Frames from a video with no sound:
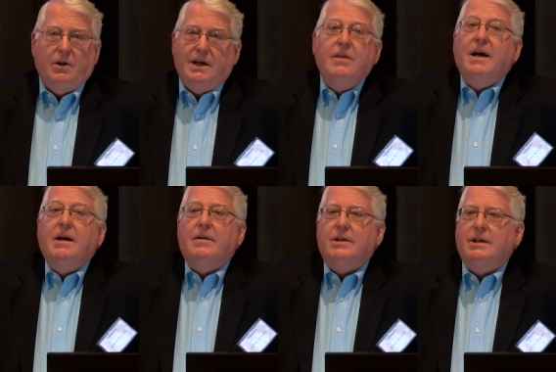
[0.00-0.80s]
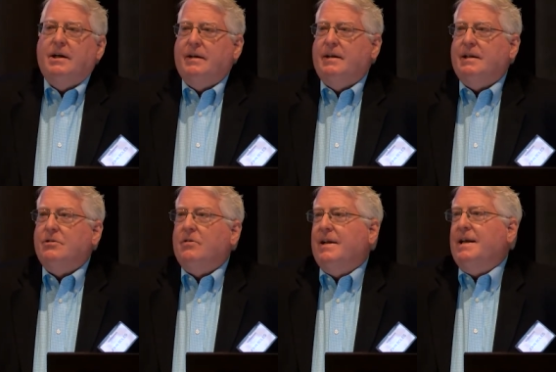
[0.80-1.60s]
anything under the sun, and it
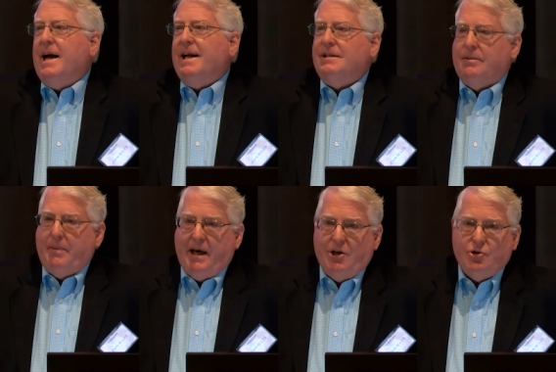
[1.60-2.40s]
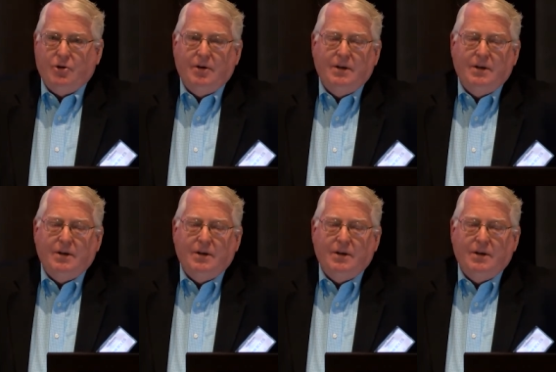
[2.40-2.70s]
sort of ignites a passion